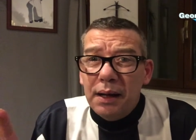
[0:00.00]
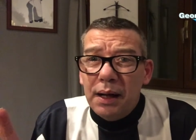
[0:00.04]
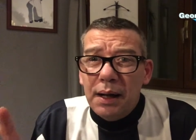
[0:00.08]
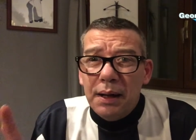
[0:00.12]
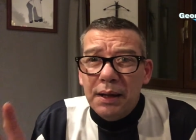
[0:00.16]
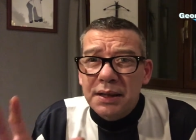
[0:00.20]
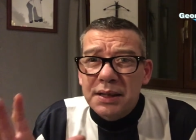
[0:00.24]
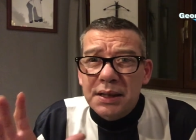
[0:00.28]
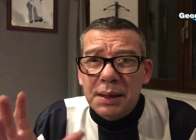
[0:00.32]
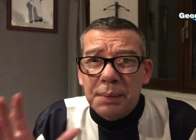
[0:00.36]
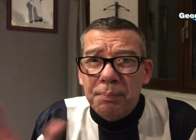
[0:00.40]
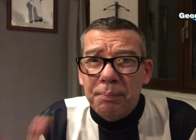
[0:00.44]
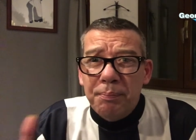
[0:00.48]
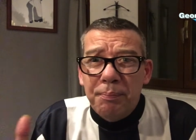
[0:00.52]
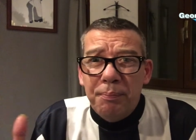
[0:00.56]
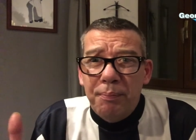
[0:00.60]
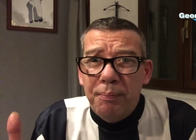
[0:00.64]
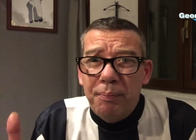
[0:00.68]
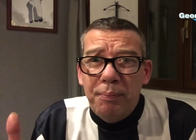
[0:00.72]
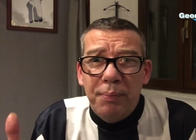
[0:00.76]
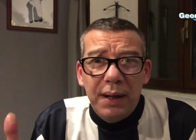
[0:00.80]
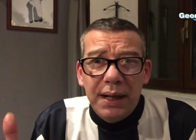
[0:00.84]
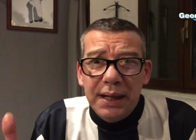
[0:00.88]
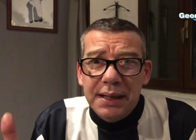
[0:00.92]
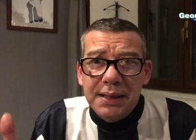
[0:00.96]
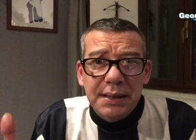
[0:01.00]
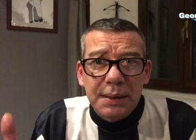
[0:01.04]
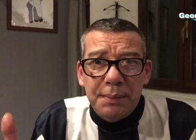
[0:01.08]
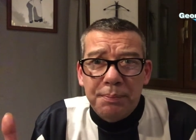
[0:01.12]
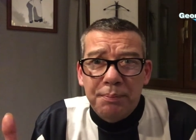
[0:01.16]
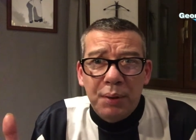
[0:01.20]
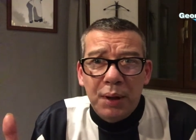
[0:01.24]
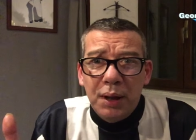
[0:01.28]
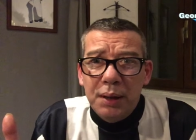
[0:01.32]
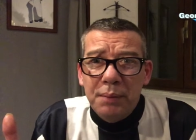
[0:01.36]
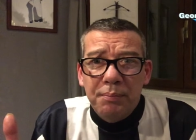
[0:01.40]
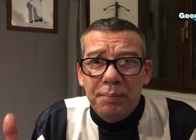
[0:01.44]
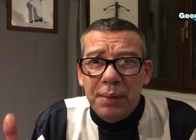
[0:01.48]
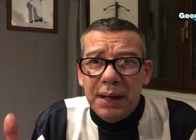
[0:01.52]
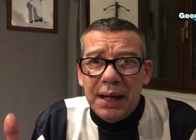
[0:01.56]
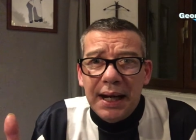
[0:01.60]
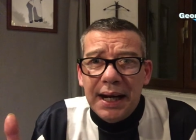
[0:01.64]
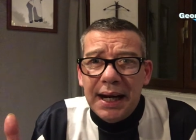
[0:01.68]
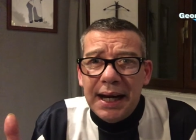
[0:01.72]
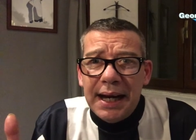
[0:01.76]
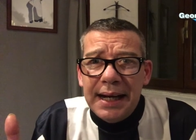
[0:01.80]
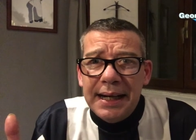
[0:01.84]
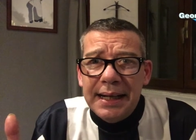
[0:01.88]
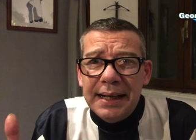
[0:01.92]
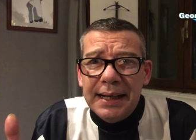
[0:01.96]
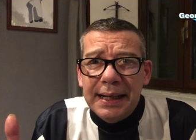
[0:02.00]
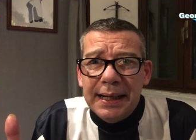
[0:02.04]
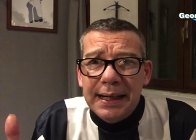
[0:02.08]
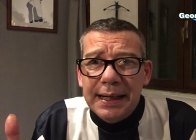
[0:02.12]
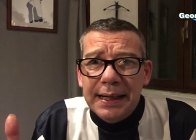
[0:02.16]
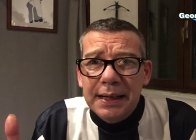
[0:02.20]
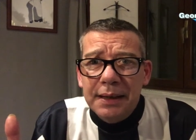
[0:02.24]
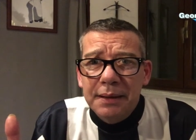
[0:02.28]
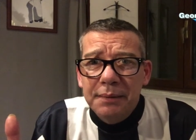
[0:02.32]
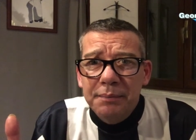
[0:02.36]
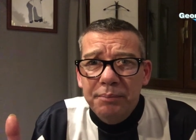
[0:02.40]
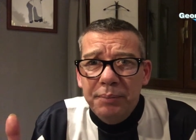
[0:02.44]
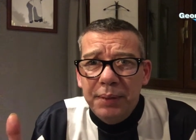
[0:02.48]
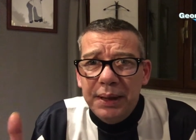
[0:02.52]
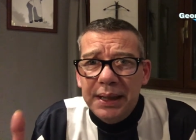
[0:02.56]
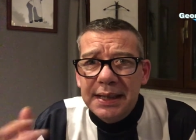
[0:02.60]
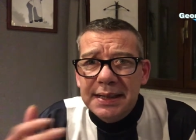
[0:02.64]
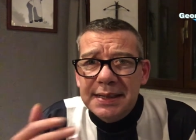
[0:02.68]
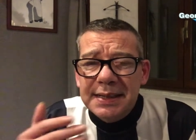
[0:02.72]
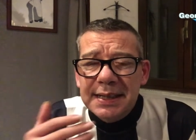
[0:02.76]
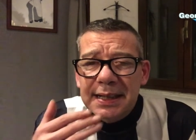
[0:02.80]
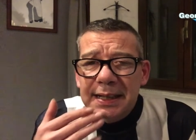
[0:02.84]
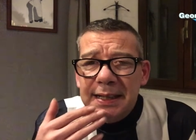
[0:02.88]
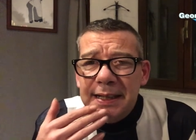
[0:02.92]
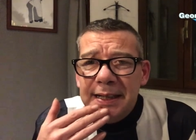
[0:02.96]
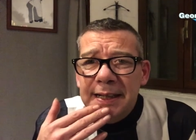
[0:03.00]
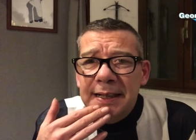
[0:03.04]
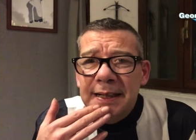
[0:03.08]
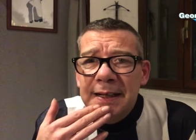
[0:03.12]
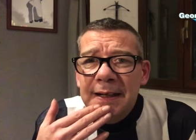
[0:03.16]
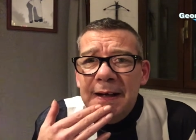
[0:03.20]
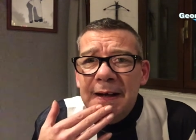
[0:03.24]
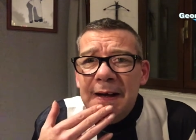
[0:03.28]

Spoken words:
it's a point-blank header, basically.